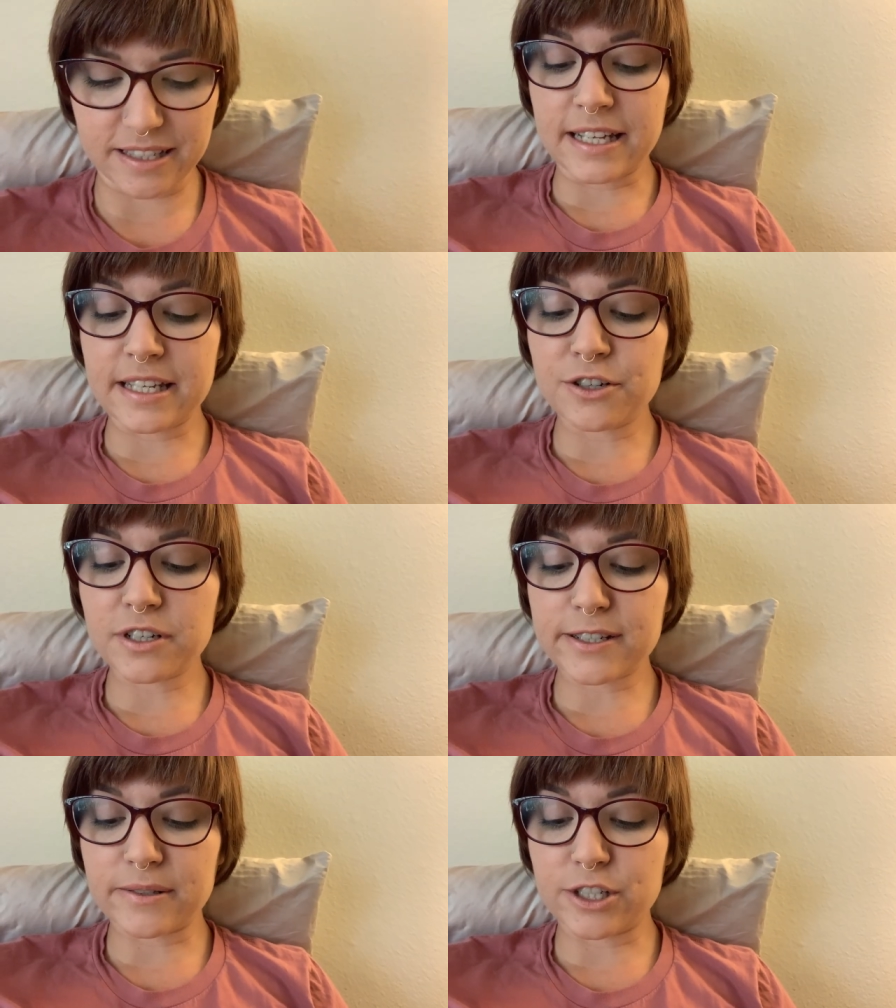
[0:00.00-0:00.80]
Lysandra
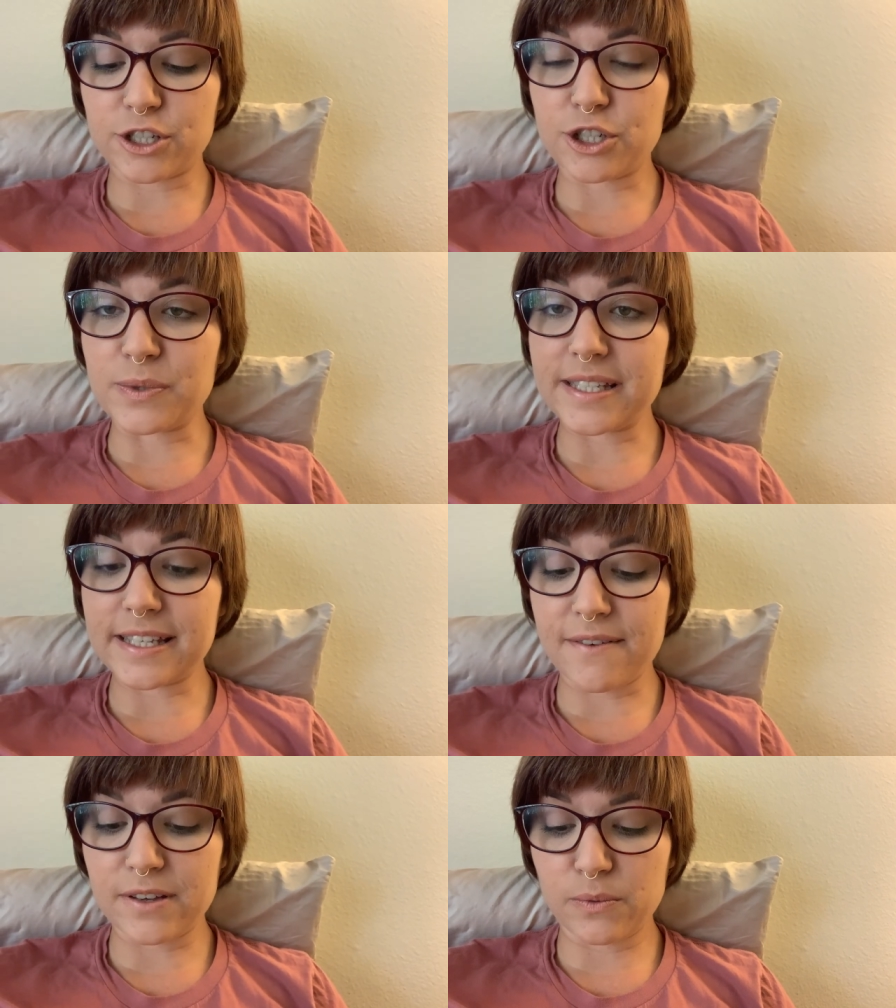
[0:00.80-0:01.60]
explains that she was
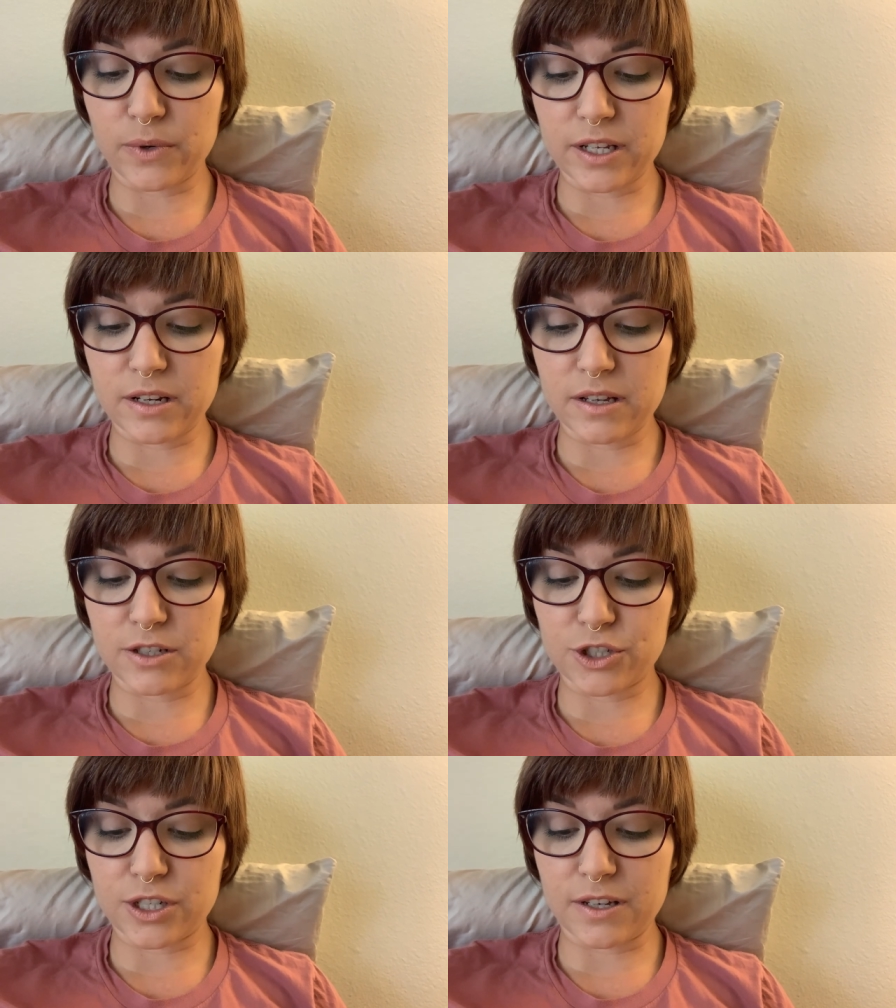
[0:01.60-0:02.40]
seven when
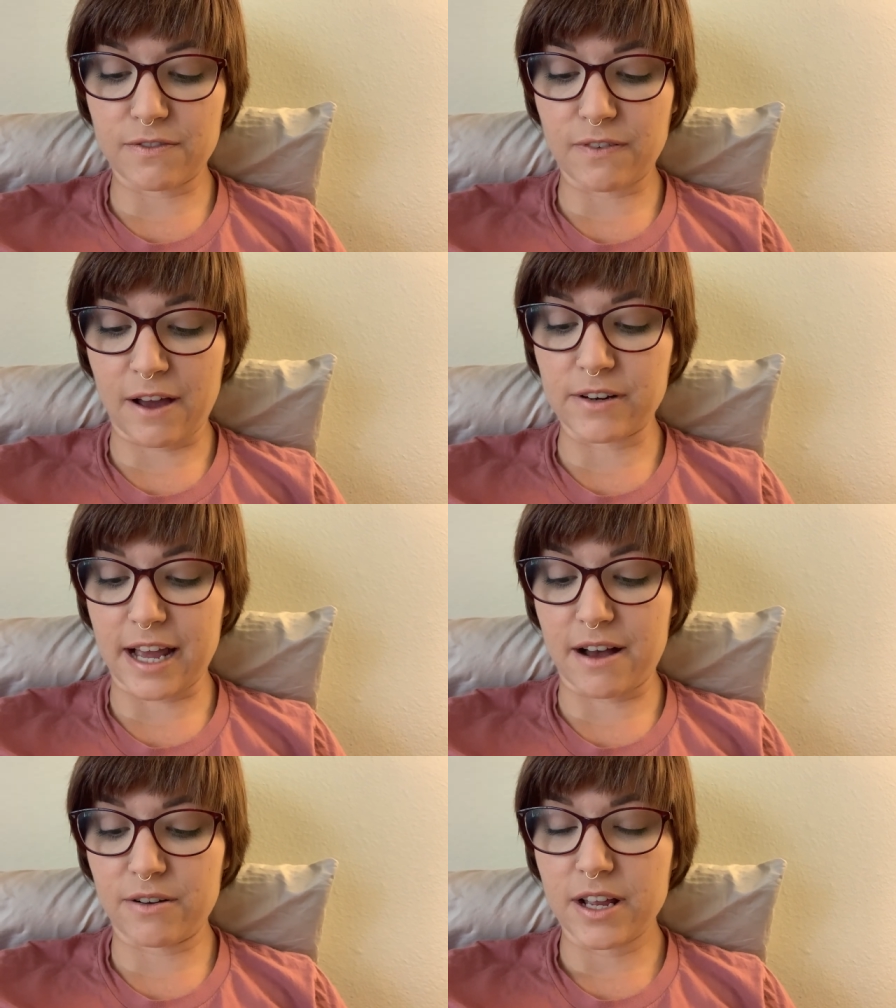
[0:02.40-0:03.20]
she found
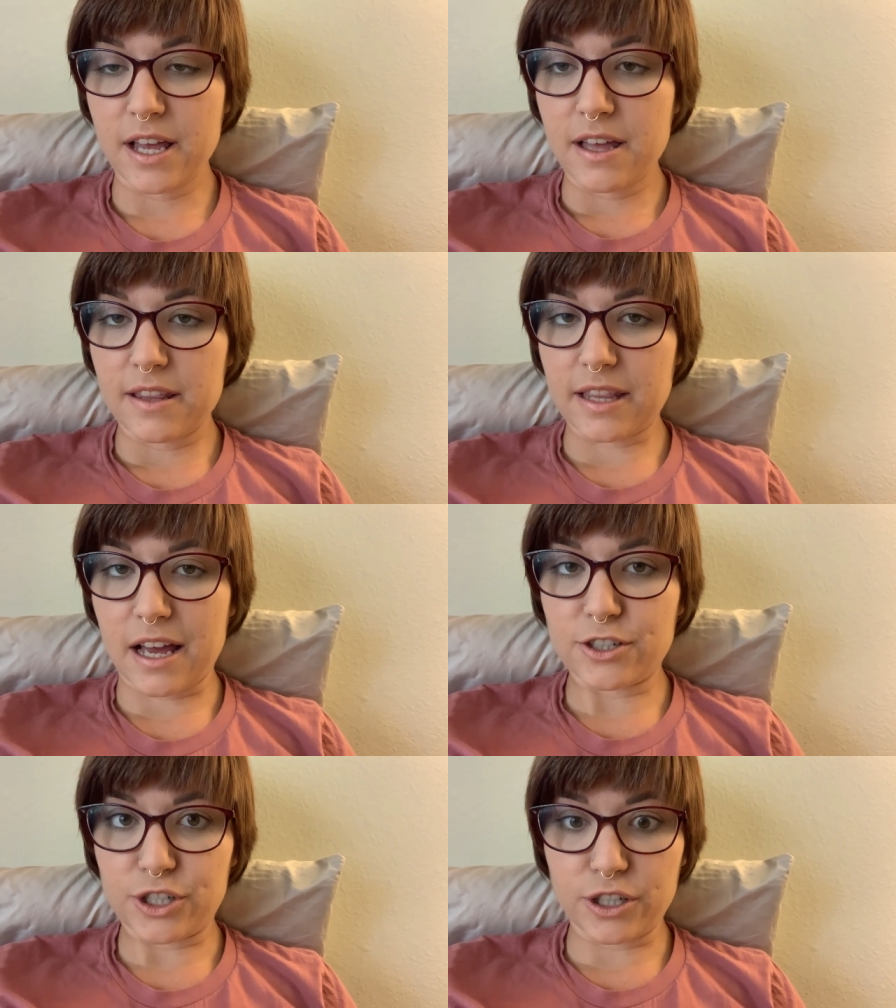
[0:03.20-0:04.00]
out
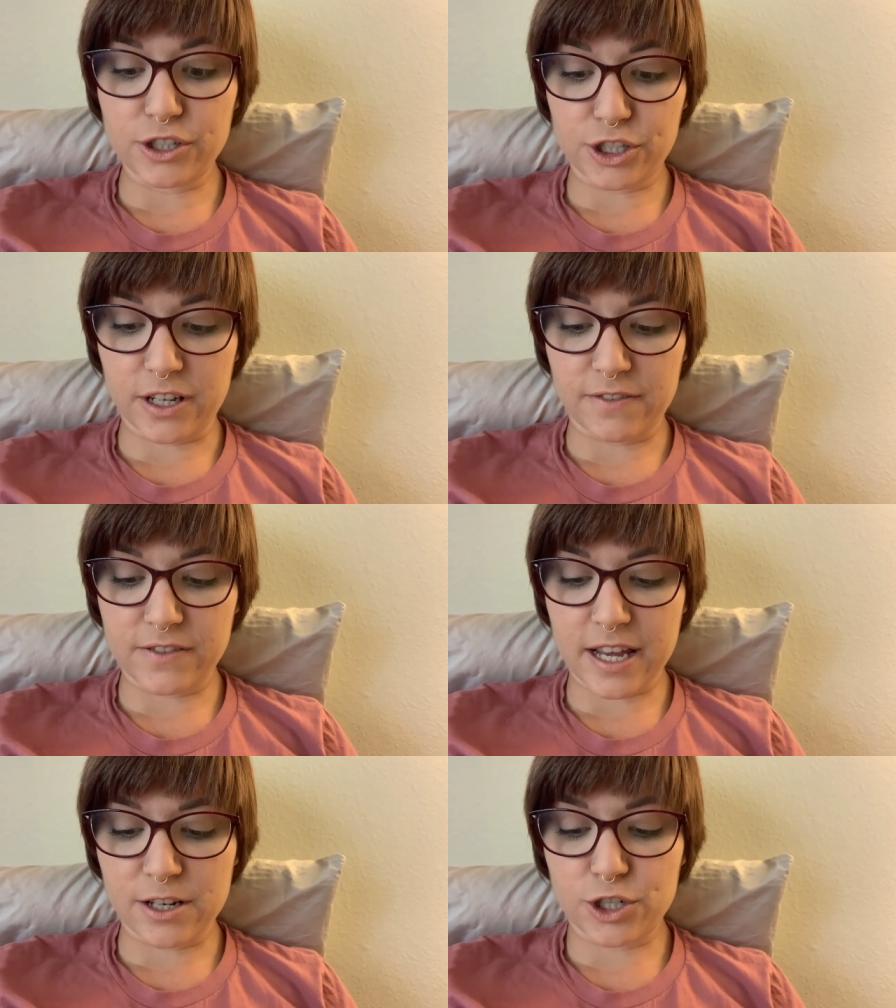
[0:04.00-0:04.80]
that she could shift
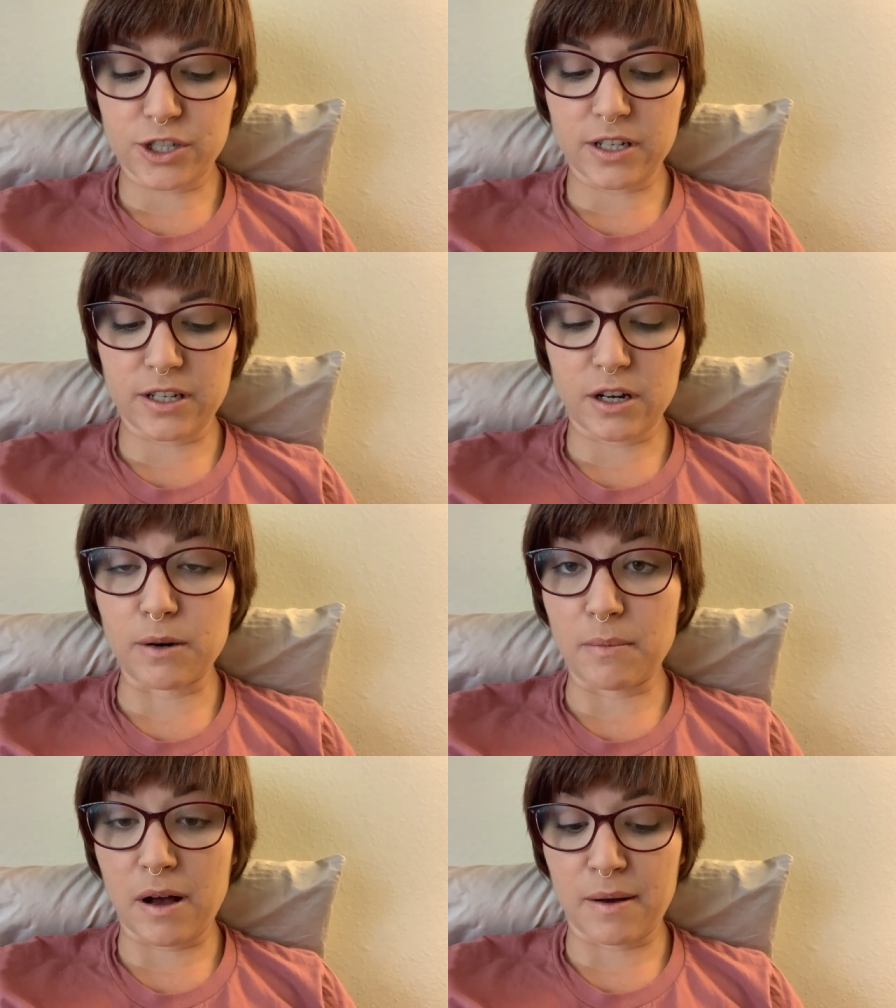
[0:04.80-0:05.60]
and she, her
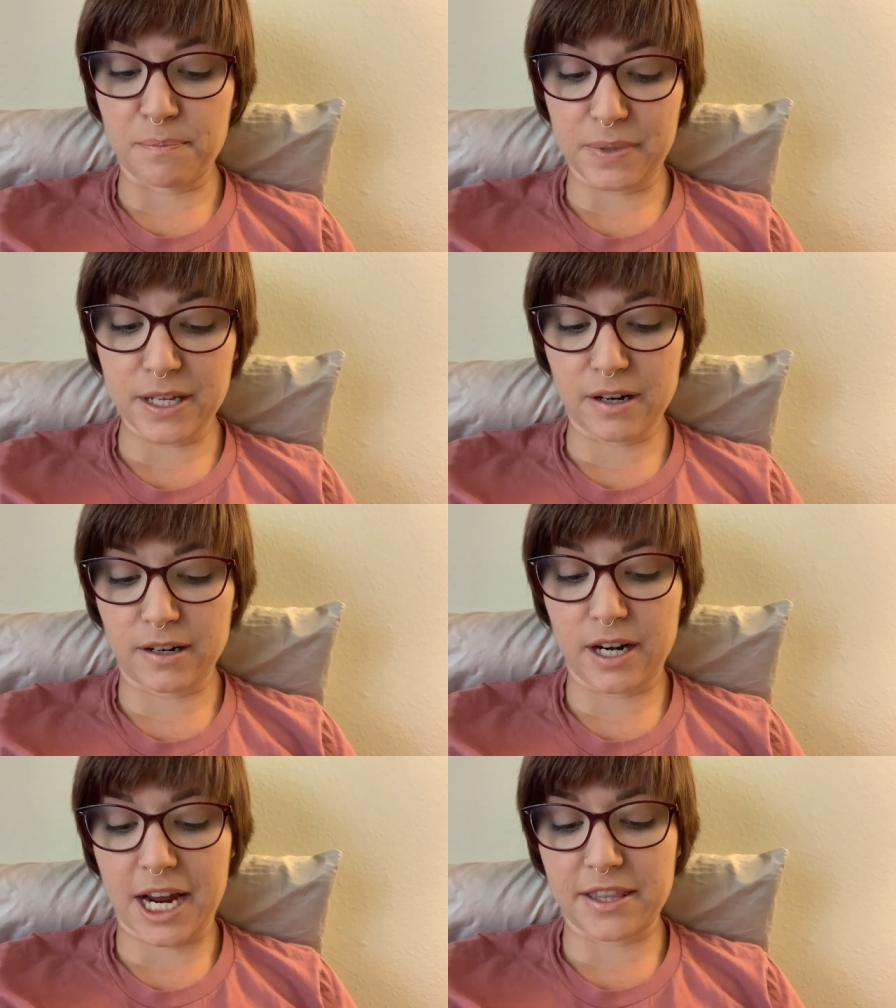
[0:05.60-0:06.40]
mom beat
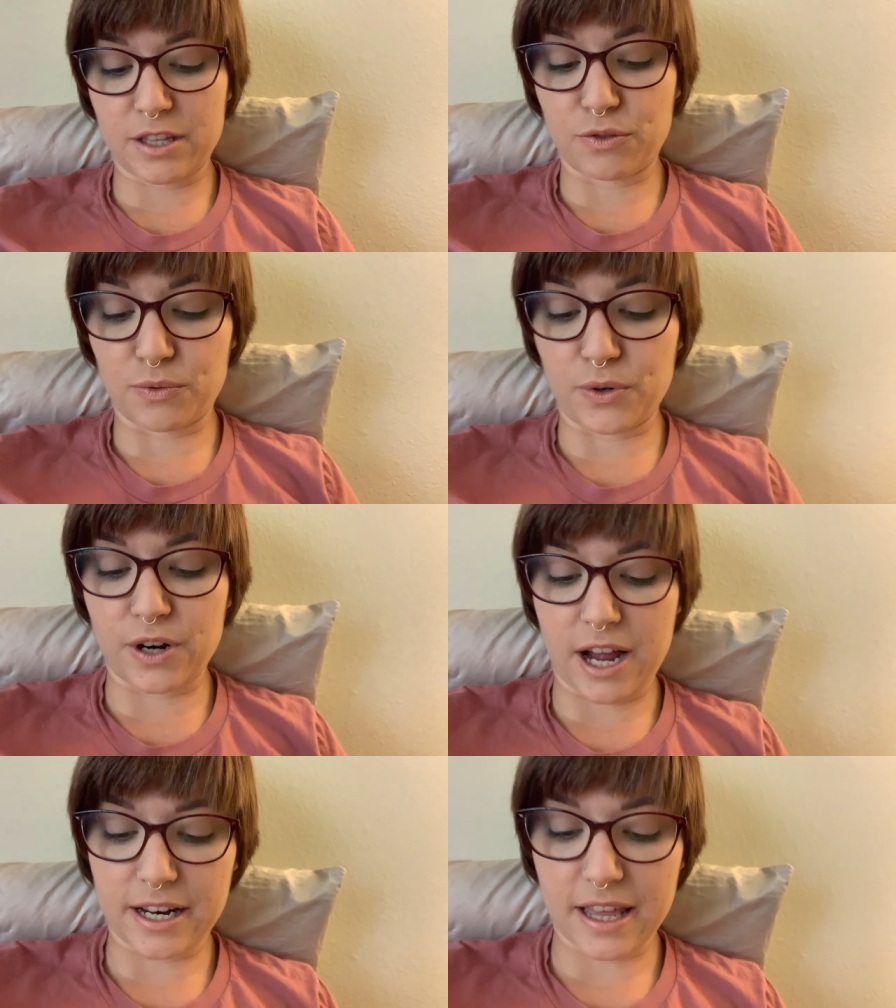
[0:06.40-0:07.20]
her and then threw her
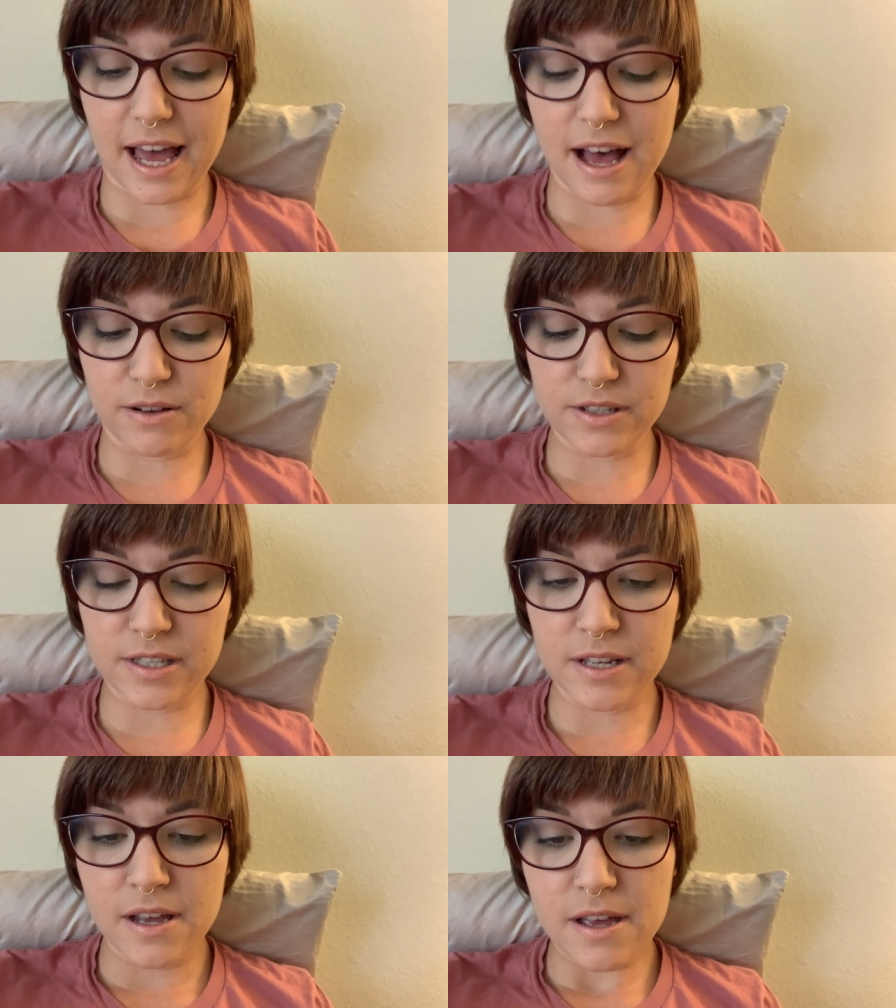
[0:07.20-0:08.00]
out of the house,